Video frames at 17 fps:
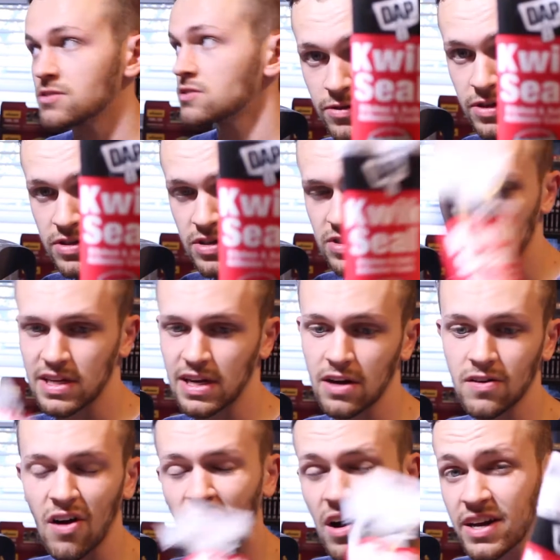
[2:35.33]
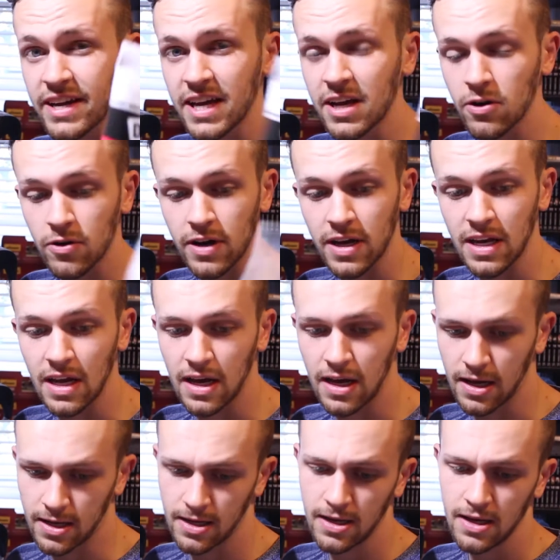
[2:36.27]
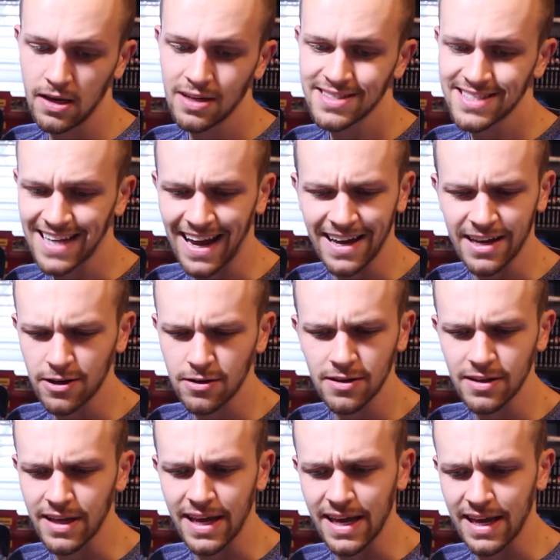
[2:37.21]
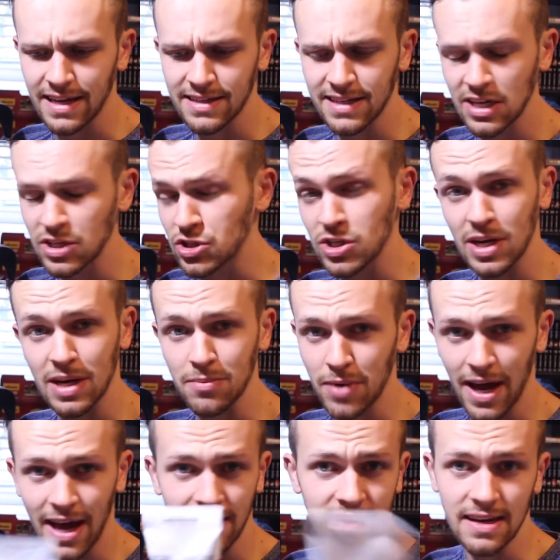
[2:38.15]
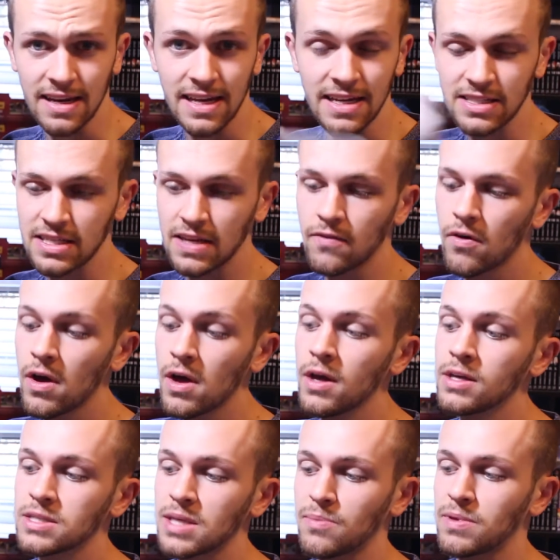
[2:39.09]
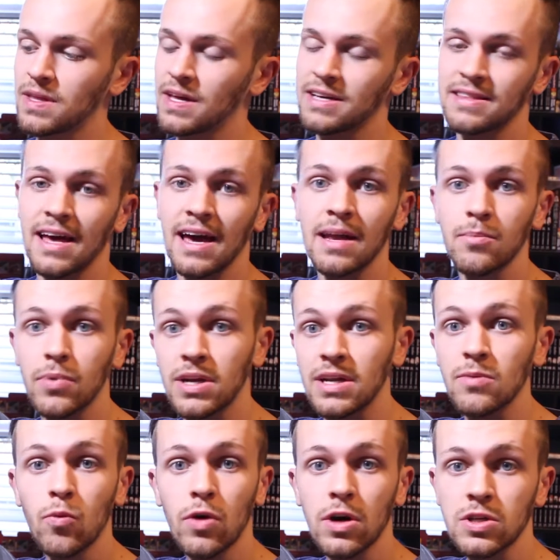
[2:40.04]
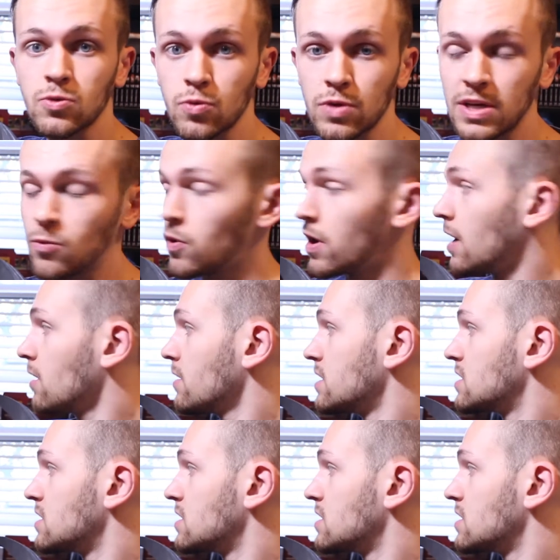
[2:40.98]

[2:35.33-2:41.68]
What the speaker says: So this is like a caulking or an tile and kitchen and bath adhesive, something like that, but it works really well.